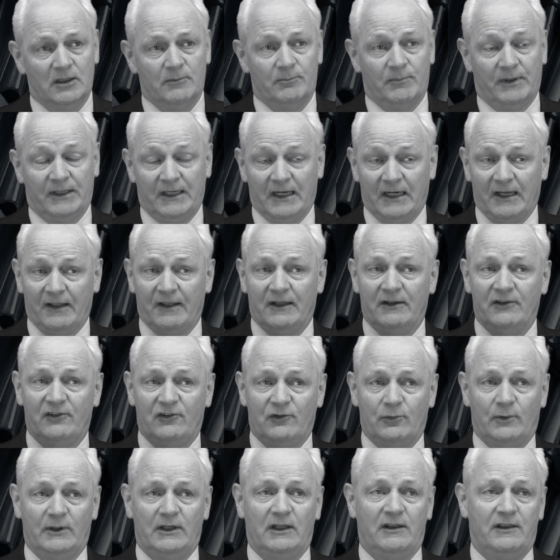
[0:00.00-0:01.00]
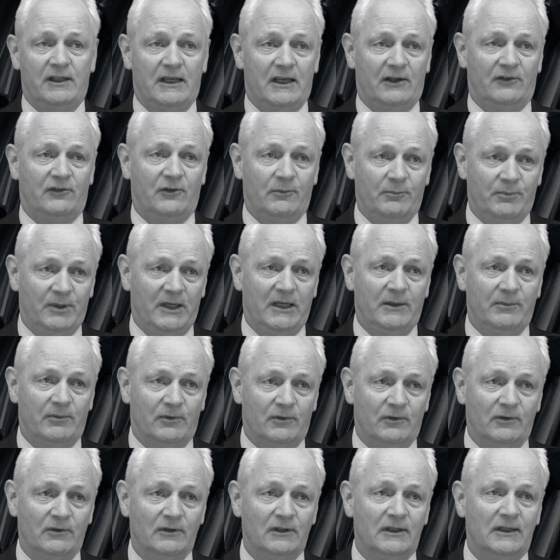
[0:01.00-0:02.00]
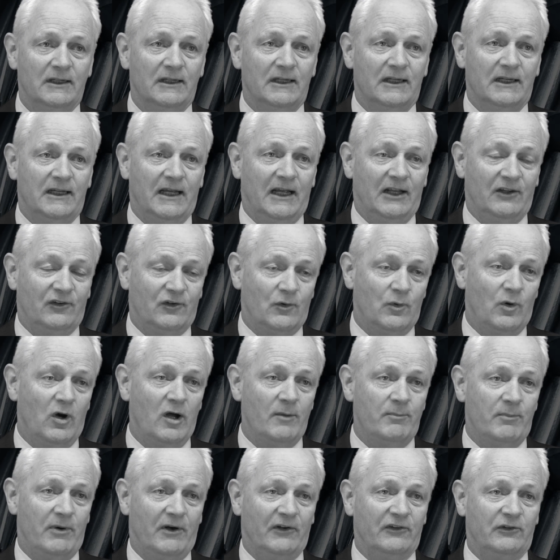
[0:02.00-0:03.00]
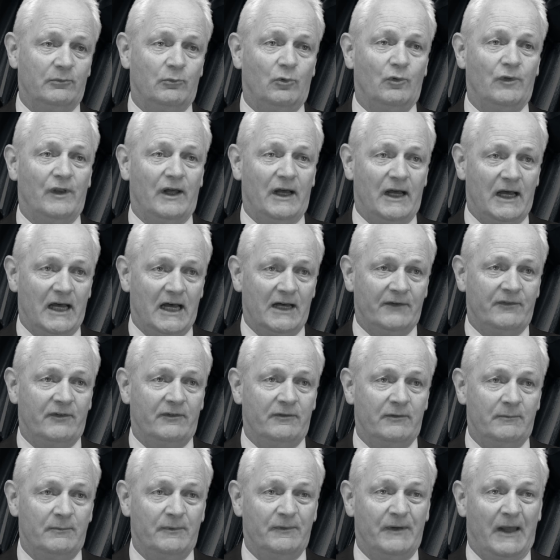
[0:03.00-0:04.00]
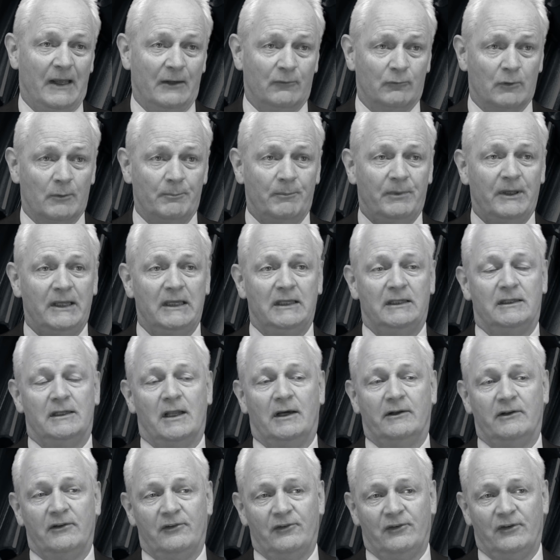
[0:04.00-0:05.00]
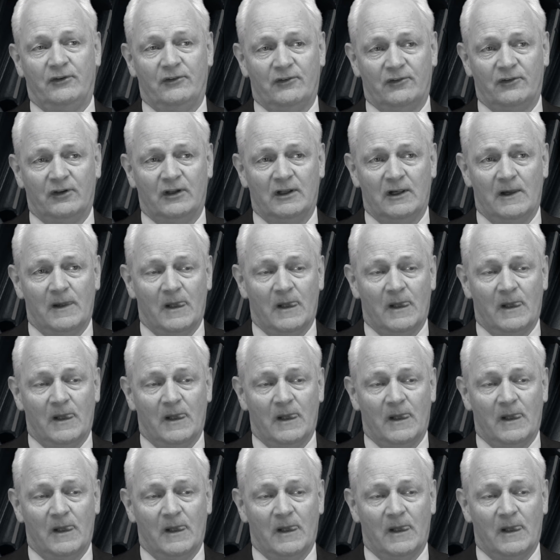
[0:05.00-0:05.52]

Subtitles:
But out of those 20,000 people, it's quite possible that half of them have had repeat notices.